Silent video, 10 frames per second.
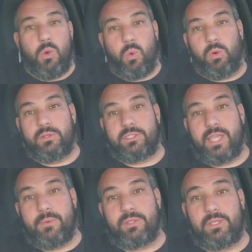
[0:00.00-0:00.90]
or
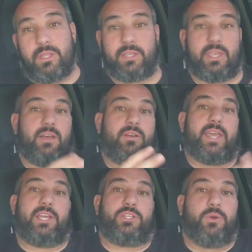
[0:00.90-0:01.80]
stay with, like, the
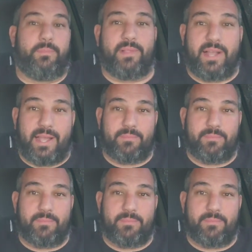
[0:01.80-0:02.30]
Hellcat short block.